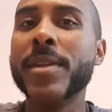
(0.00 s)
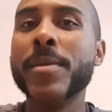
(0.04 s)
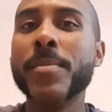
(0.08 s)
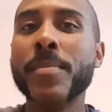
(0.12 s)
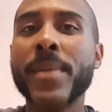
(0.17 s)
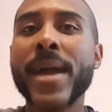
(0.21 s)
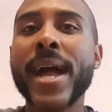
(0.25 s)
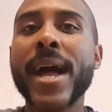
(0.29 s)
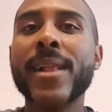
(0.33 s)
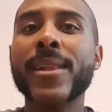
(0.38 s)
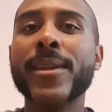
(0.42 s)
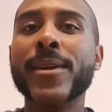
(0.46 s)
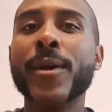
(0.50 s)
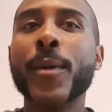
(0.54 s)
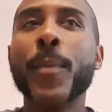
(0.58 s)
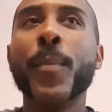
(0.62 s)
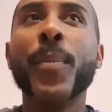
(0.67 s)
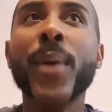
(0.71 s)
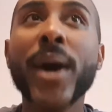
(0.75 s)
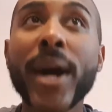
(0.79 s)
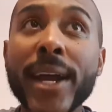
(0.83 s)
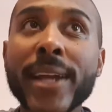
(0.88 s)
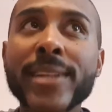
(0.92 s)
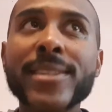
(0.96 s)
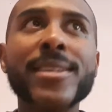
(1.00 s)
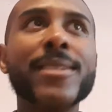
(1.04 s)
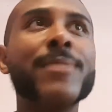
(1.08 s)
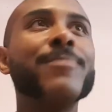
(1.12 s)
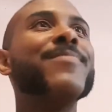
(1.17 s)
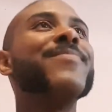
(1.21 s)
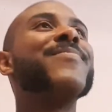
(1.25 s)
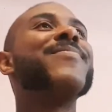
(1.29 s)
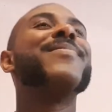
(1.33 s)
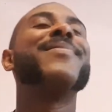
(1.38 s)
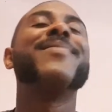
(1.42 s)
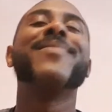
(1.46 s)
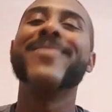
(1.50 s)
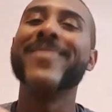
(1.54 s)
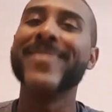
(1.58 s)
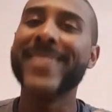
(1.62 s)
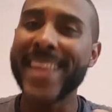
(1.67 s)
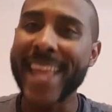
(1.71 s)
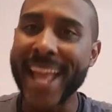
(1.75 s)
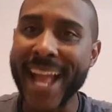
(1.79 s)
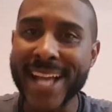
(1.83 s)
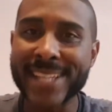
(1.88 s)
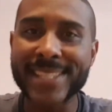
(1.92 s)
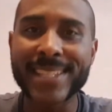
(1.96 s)
Finn Balor. But
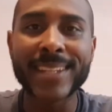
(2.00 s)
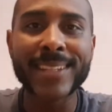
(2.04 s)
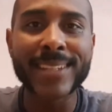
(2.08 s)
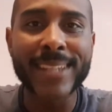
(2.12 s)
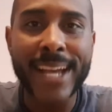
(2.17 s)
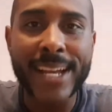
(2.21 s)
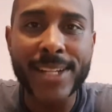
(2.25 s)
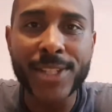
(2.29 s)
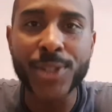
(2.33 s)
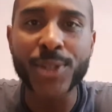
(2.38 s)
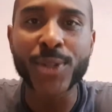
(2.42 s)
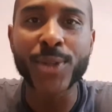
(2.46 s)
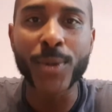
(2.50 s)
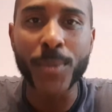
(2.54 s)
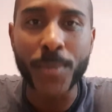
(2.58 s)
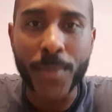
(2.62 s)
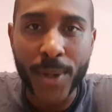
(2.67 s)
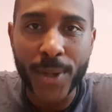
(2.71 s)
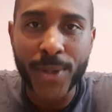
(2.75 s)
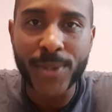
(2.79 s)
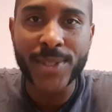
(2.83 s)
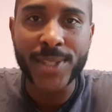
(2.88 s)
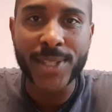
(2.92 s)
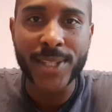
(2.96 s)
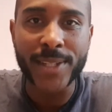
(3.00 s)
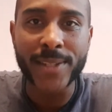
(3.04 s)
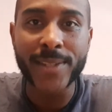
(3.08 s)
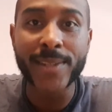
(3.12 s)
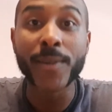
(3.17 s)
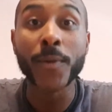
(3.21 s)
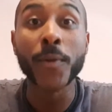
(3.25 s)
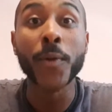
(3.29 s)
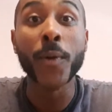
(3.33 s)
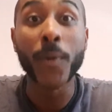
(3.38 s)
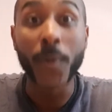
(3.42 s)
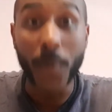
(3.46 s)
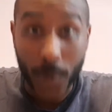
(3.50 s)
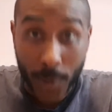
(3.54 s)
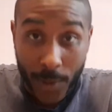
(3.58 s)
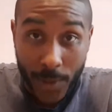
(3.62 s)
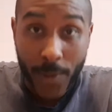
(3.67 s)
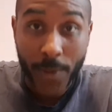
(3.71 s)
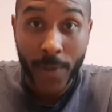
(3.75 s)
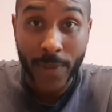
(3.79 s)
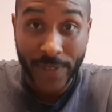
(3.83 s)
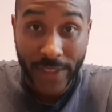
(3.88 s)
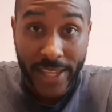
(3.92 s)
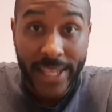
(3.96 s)
as a logical person,
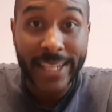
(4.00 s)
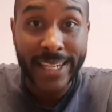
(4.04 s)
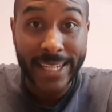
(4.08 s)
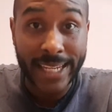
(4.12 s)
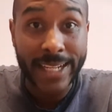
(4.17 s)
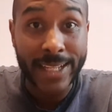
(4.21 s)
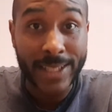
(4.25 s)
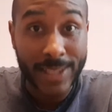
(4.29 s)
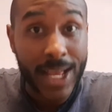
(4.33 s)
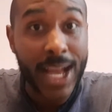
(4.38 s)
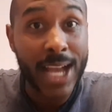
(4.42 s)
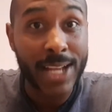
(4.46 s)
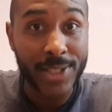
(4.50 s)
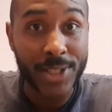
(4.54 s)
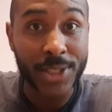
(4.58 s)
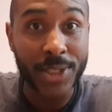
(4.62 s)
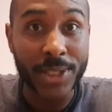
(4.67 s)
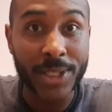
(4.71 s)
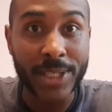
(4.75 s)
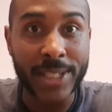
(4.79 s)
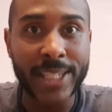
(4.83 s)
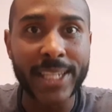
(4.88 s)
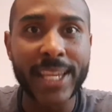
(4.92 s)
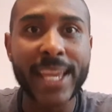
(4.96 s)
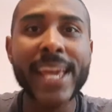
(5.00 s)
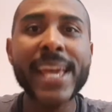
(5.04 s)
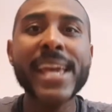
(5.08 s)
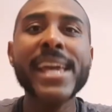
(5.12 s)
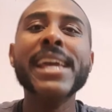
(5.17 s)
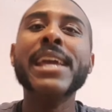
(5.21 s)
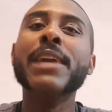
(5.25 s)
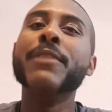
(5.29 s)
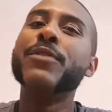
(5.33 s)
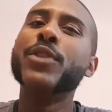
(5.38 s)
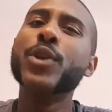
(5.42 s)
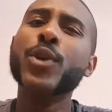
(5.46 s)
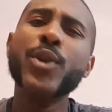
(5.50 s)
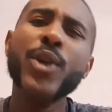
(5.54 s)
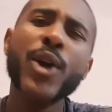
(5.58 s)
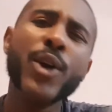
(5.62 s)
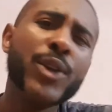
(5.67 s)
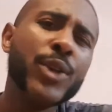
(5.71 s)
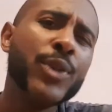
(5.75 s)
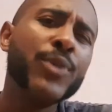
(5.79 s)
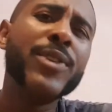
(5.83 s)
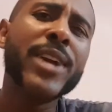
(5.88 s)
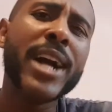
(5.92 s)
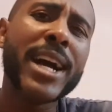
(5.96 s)
thinking logically, if you know
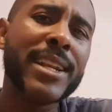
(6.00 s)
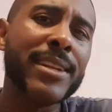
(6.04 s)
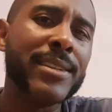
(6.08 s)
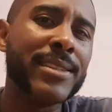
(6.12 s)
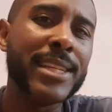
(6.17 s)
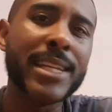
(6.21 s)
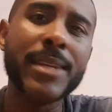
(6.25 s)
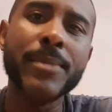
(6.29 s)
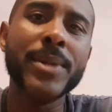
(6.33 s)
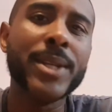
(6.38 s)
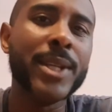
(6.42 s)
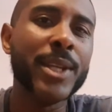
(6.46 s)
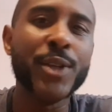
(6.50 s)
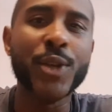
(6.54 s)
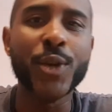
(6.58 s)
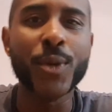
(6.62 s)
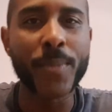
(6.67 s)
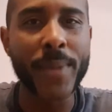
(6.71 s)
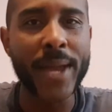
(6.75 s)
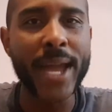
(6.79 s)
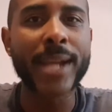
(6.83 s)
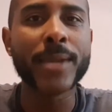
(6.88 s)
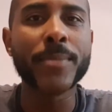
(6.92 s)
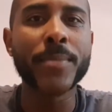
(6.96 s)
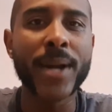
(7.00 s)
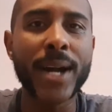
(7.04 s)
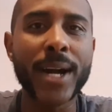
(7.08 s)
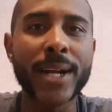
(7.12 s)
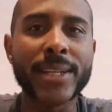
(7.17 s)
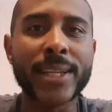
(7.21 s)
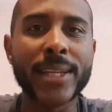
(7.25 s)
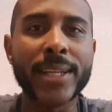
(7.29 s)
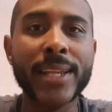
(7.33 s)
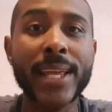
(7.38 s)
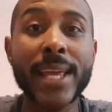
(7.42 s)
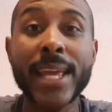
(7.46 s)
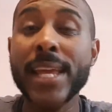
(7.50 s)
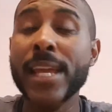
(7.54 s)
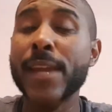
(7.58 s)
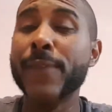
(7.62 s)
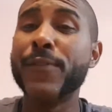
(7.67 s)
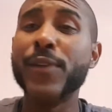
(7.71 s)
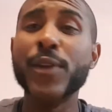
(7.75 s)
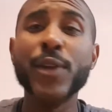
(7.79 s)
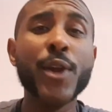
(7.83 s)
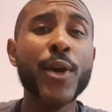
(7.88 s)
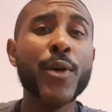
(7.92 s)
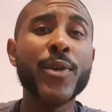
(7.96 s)
you've got a demon in your back pocket,
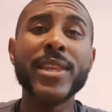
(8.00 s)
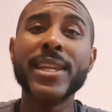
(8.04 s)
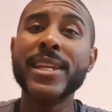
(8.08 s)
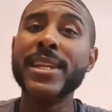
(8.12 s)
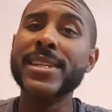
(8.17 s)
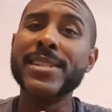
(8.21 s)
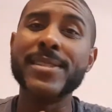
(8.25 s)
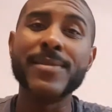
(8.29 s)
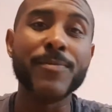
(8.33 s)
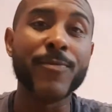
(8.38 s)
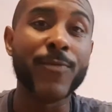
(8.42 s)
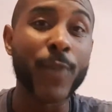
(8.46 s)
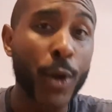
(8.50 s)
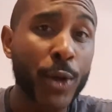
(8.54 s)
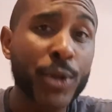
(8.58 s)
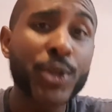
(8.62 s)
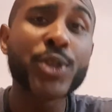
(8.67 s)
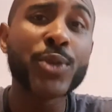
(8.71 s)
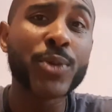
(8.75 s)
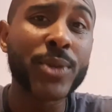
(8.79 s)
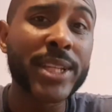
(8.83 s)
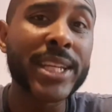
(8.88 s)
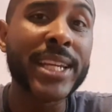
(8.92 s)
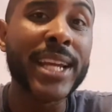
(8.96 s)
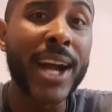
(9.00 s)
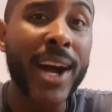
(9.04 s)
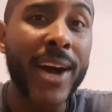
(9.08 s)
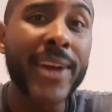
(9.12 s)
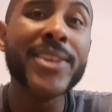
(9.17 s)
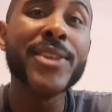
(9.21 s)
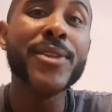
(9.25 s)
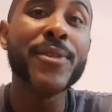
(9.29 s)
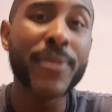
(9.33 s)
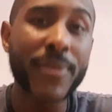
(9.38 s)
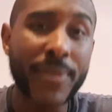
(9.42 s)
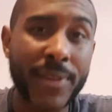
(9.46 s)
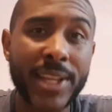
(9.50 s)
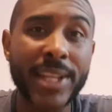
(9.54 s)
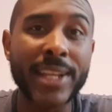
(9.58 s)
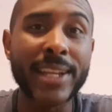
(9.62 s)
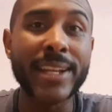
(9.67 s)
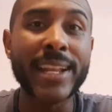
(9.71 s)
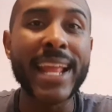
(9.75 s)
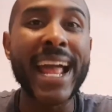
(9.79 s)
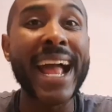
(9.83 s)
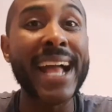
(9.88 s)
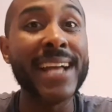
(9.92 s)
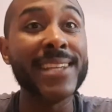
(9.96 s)
if you know that he's virtually
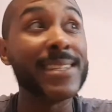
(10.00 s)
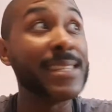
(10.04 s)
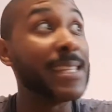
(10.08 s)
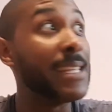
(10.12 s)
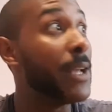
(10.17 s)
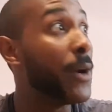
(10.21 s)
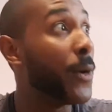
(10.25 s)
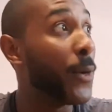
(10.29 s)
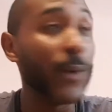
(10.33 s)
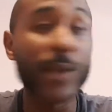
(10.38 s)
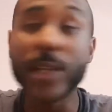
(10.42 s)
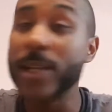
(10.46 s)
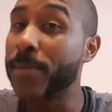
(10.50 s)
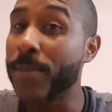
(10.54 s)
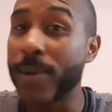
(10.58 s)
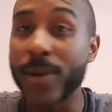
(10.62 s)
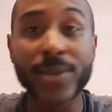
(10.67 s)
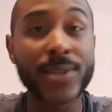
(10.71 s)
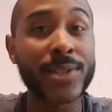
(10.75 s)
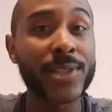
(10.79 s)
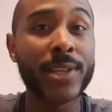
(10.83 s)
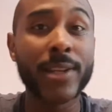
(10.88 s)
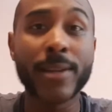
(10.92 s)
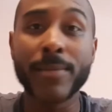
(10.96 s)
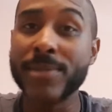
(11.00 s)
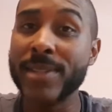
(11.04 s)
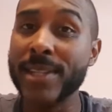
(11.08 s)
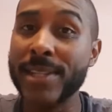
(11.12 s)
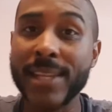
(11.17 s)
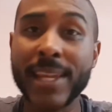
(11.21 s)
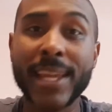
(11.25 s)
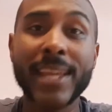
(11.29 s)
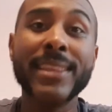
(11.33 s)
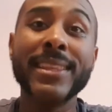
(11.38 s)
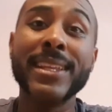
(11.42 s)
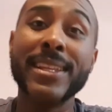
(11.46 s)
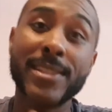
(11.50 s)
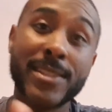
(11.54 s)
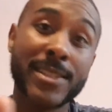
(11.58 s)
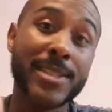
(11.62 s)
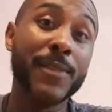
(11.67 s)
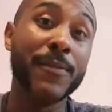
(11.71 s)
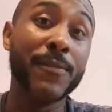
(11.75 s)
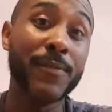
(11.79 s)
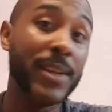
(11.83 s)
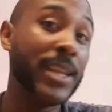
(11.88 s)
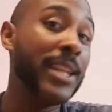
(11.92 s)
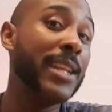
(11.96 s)
undefeated, as the only person up to date that's
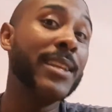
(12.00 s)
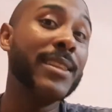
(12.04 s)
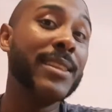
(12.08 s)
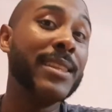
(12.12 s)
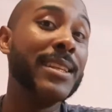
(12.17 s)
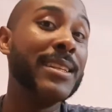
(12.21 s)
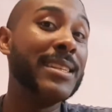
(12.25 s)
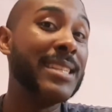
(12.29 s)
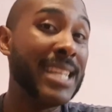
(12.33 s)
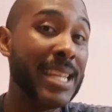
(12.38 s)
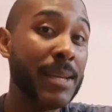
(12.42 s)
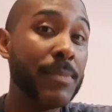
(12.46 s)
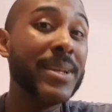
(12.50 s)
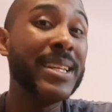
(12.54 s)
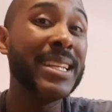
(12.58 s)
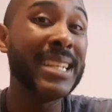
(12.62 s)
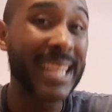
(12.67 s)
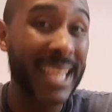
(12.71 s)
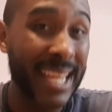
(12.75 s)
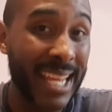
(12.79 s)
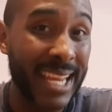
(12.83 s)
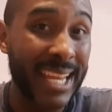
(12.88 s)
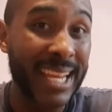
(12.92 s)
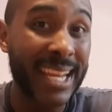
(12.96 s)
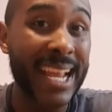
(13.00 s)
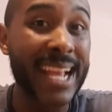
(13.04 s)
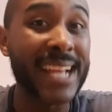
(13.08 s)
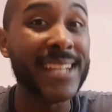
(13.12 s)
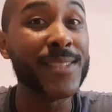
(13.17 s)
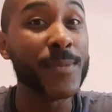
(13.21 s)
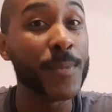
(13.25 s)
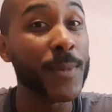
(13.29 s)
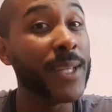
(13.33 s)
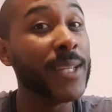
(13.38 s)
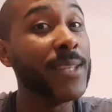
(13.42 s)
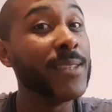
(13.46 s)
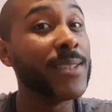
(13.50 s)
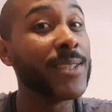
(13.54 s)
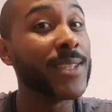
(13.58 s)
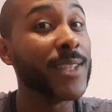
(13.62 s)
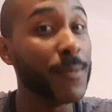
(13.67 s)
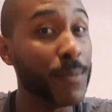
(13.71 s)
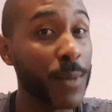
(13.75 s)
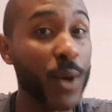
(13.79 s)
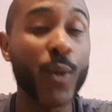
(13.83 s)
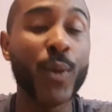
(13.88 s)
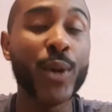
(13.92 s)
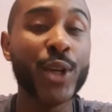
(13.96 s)
defeated the Demon King has been
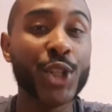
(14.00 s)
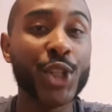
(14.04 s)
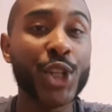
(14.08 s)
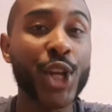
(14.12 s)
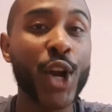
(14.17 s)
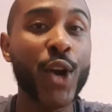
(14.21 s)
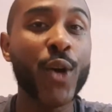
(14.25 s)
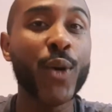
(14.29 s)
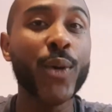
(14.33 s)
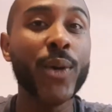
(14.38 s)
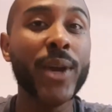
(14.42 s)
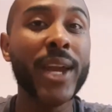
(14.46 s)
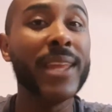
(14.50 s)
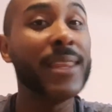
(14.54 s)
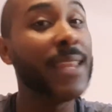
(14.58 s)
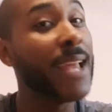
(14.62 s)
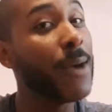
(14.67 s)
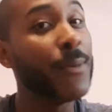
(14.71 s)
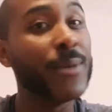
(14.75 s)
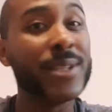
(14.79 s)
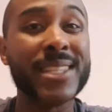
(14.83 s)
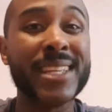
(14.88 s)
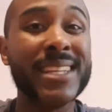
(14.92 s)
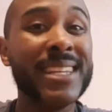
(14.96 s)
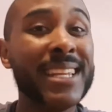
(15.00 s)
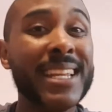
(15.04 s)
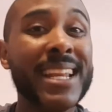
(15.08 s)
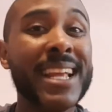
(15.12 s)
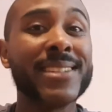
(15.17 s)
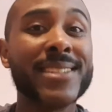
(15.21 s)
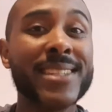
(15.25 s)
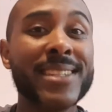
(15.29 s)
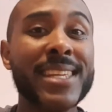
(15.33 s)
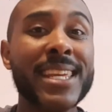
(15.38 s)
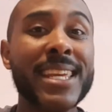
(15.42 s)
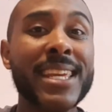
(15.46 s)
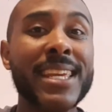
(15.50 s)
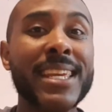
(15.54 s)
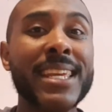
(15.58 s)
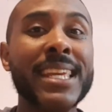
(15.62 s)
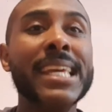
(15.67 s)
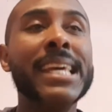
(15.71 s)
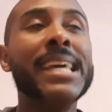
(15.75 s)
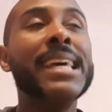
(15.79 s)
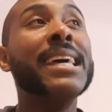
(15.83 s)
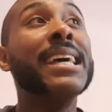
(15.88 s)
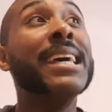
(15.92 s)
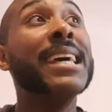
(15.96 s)
Samoa Joe, and that was in
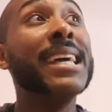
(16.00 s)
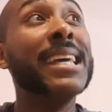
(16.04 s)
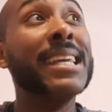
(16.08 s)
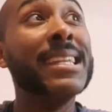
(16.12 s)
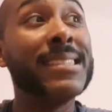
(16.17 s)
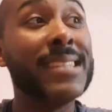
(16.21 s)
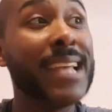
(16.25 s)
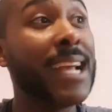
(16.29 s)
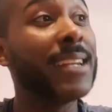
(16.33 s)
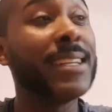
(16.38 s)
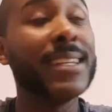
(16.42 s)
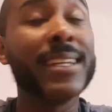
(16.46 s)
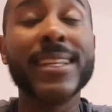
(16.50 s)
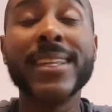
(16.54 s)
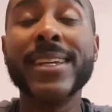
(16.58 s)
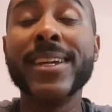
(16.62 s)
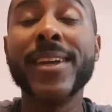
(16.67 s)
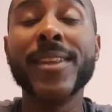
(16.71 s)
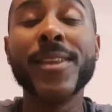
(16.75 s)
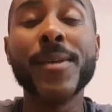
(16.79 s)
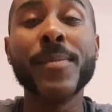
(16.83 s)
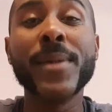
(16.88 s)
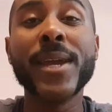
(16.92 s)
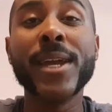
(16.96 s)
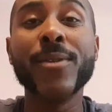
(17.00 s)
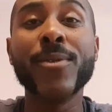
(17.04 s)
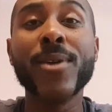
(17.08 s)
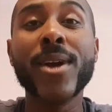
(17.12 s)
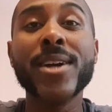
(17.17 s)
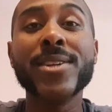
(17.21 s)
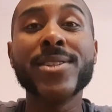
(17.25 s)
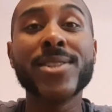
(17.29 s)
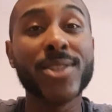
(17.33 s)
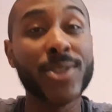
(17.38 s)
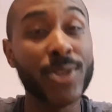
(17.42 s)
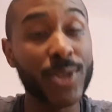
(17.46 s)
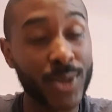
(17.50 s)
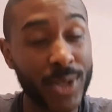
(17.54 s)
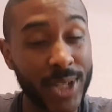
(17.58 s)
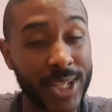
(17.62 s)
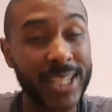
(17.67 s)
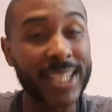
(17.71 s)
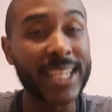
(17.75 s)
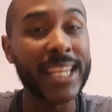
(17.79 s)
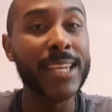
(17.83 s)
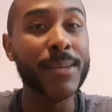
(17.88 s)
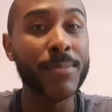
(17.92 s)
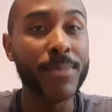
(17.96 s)
NXT, technically on the main roster you
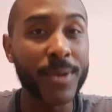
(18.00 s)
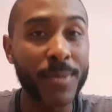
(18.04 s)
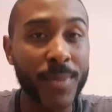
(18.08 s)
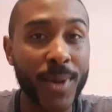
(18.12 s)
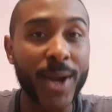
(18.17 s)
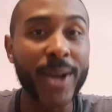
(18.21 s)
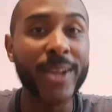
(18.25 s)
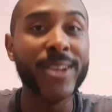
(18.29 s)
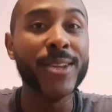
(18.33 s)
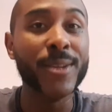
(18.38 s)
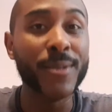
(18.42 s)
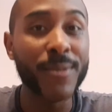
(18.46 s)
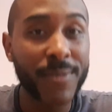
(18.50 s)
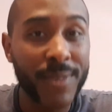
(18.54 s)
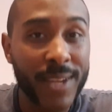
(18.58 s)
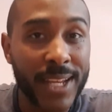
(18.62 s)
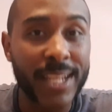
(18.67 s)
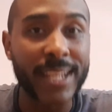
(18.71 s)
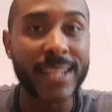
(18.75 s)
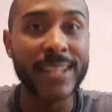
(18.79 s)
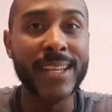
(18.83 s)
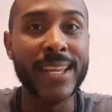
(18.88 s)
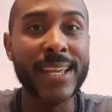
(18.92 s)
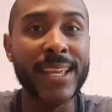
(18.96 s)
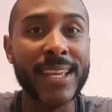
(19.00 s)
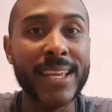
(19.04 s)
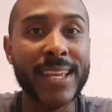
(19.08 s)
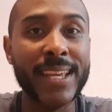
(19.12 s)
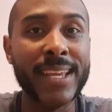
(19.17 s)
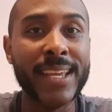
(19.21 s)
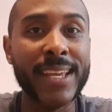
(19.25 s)
can keep him undefeated